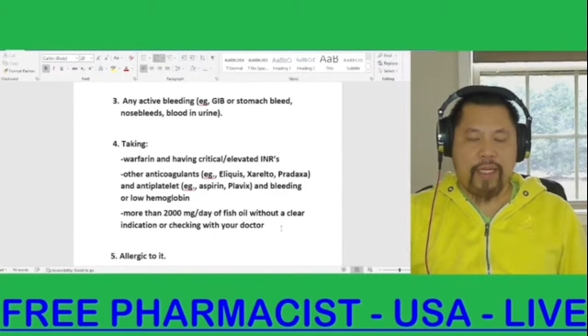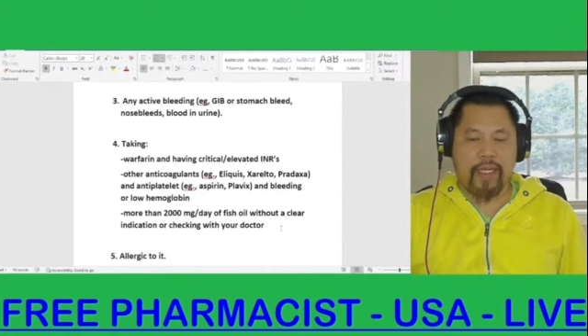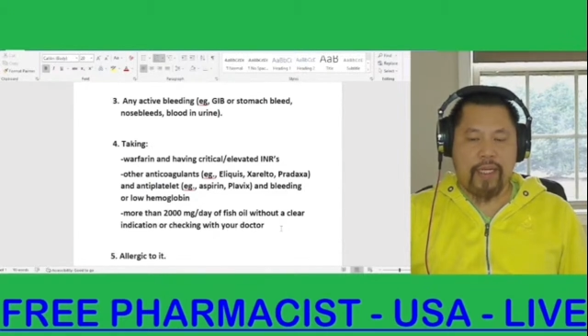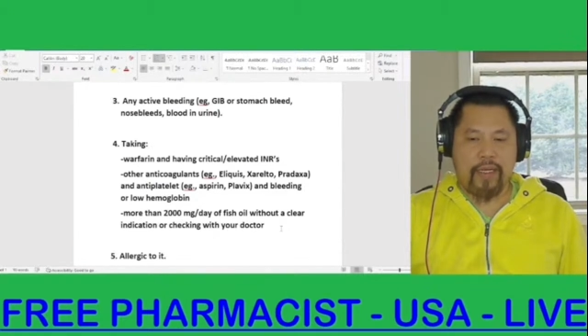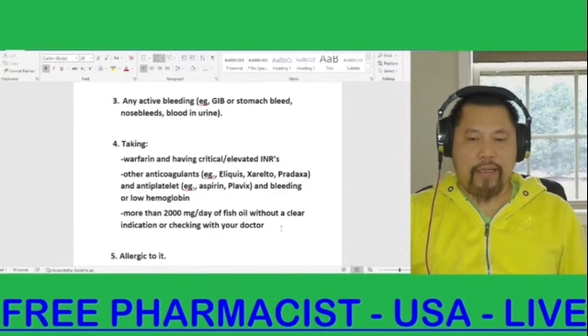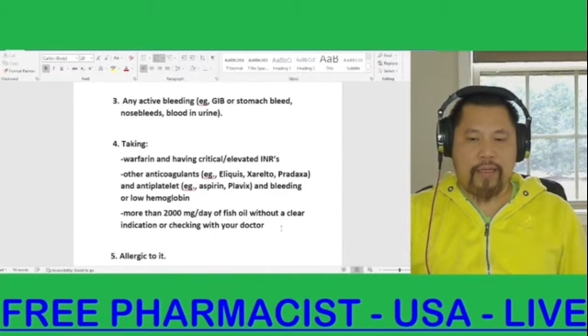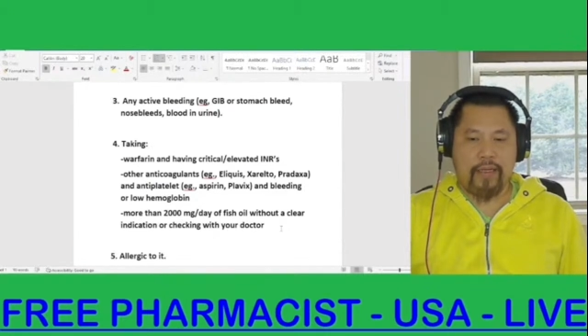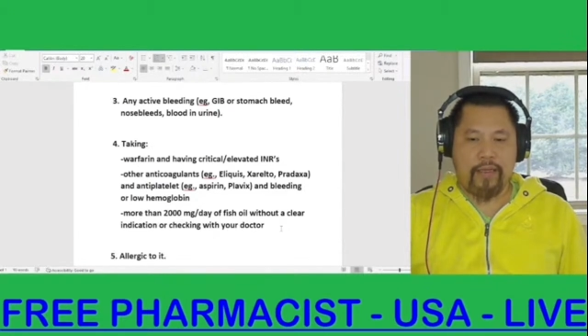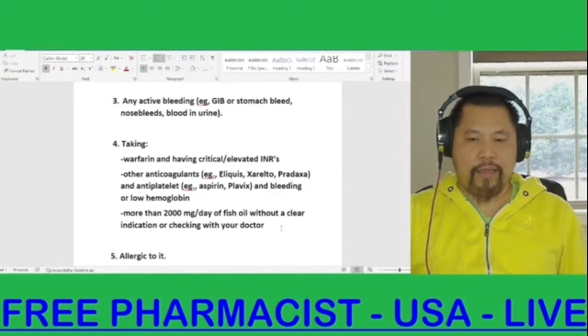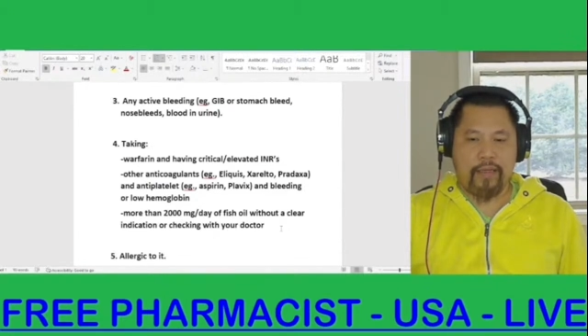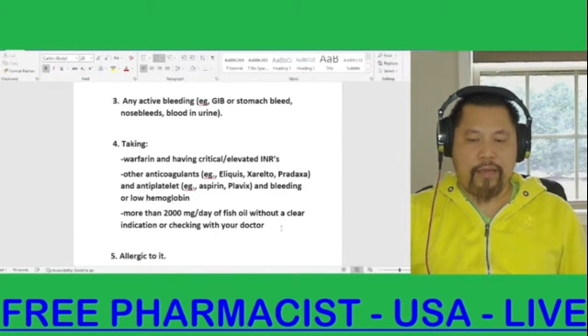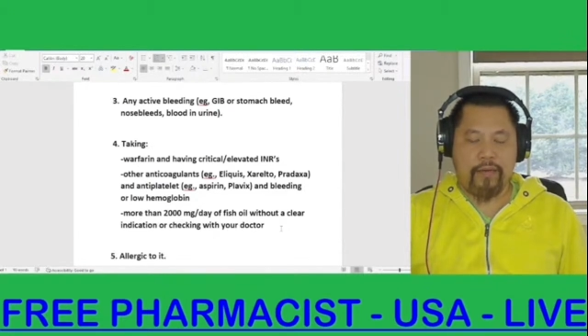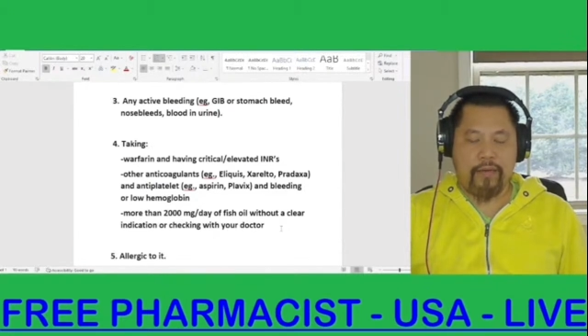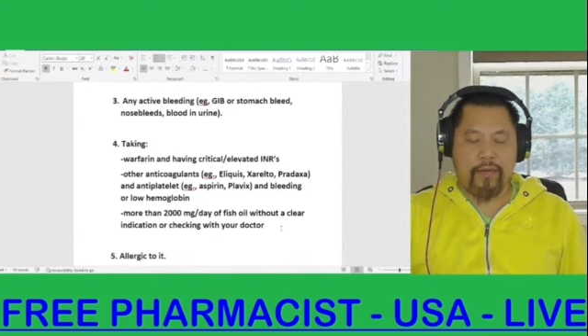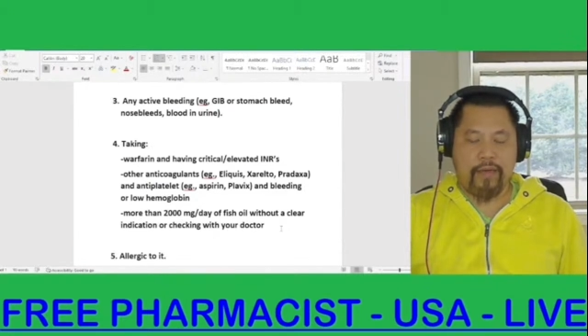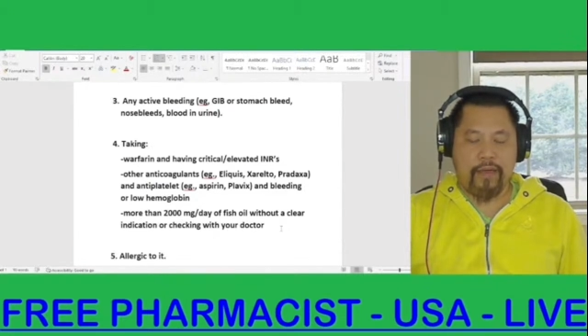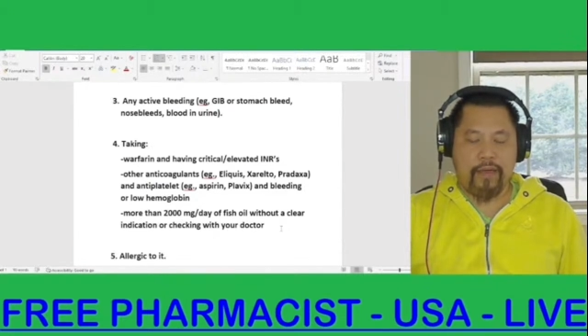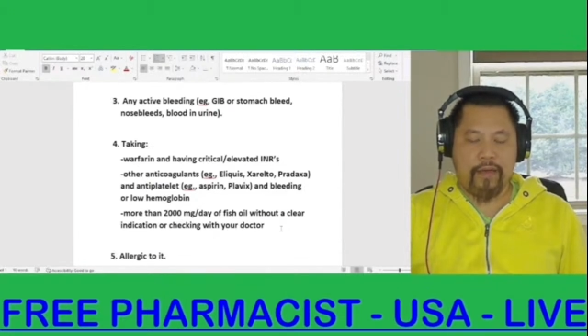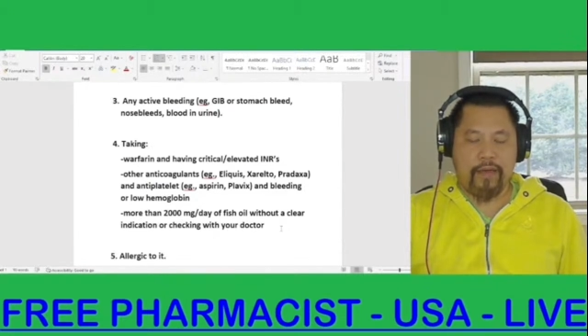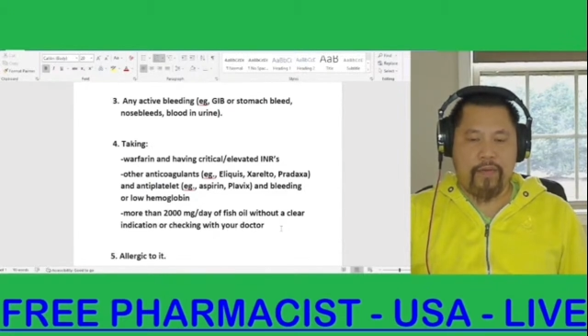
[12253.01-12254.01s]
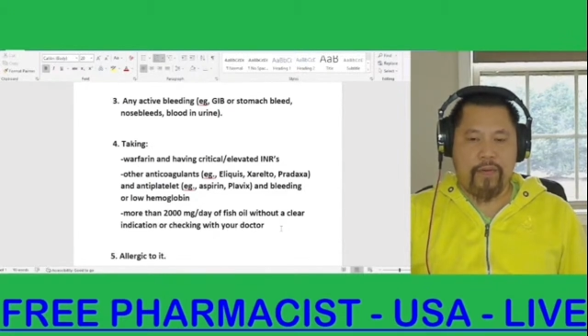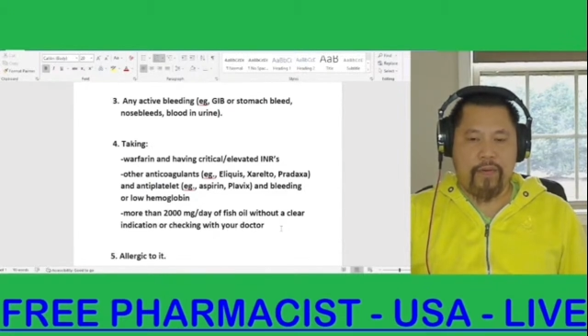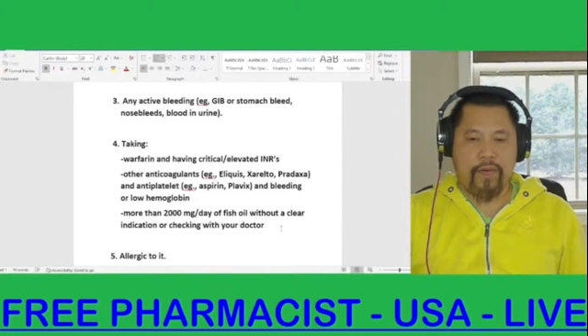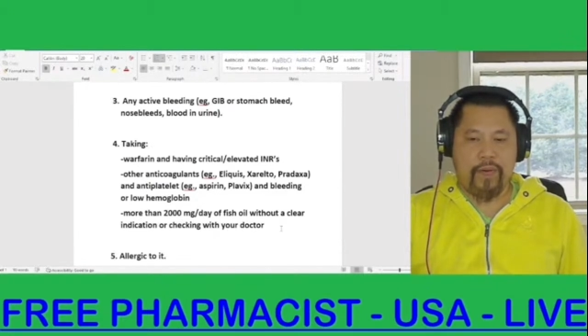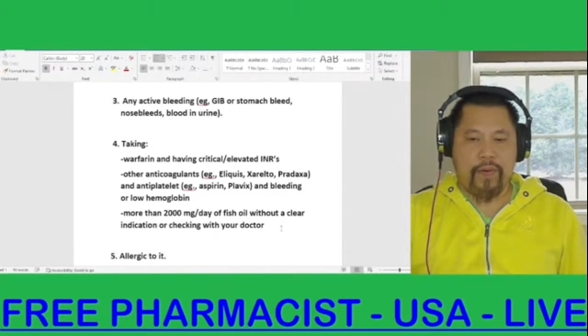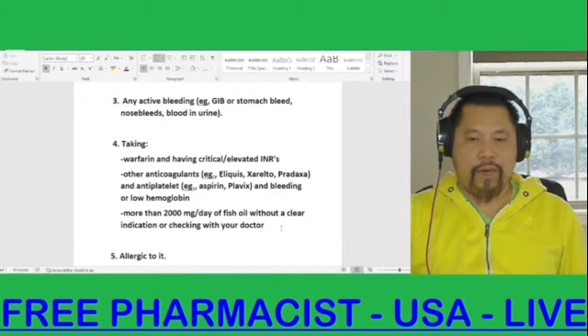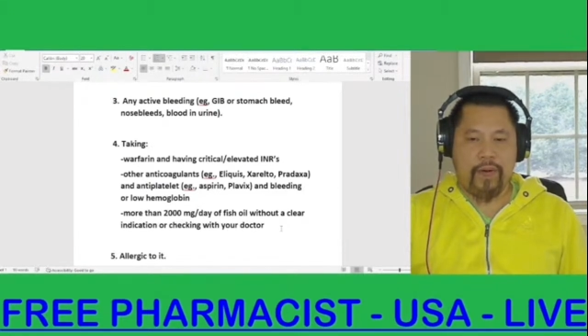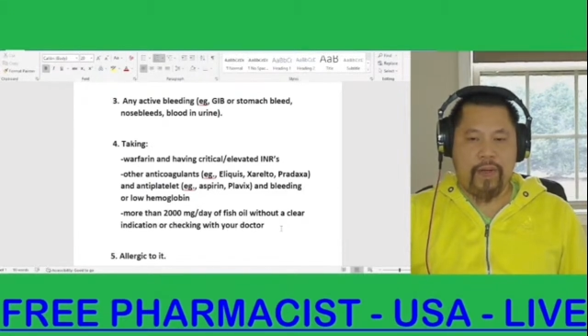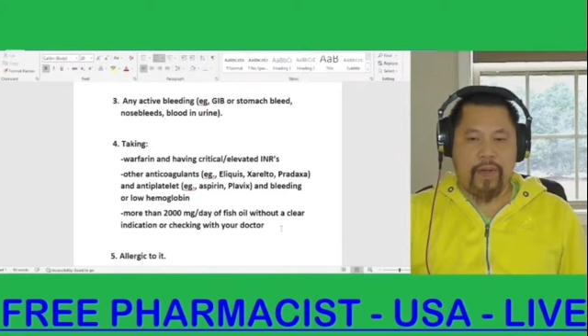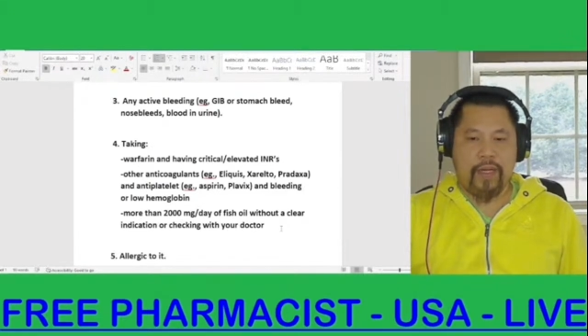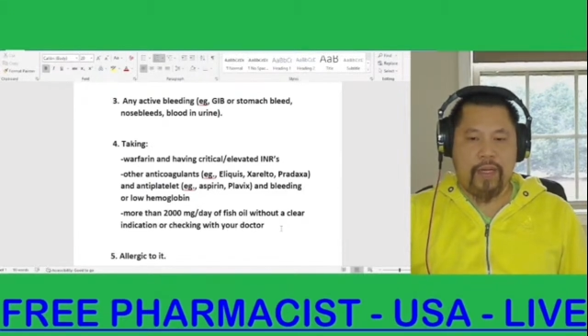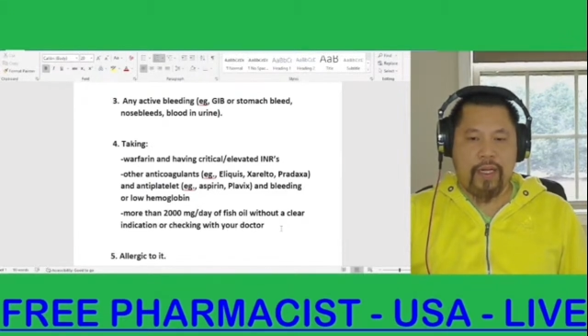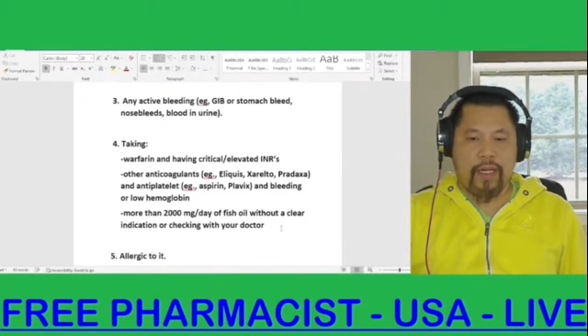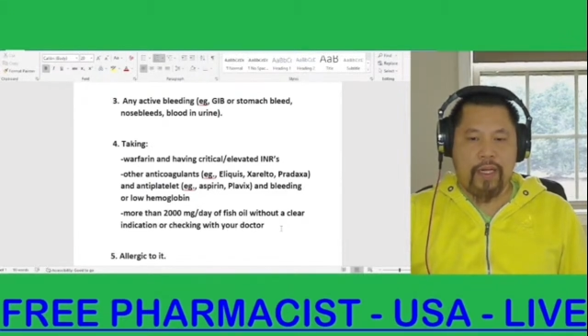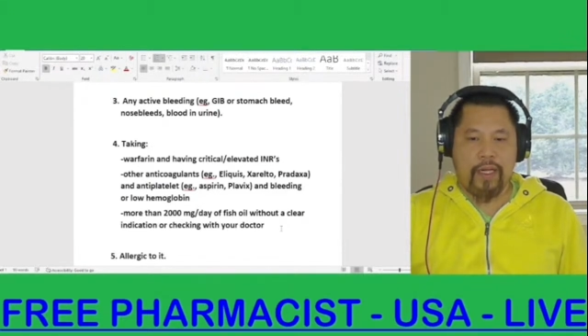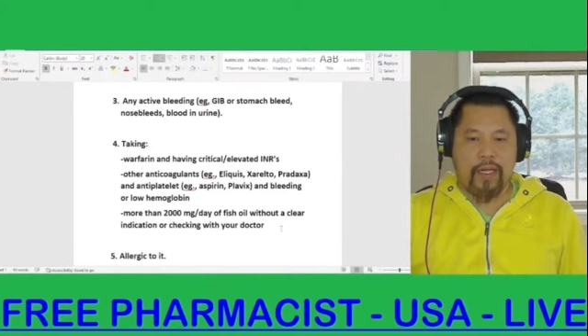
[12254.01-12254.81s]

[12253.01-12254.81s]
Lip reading: bleeding, or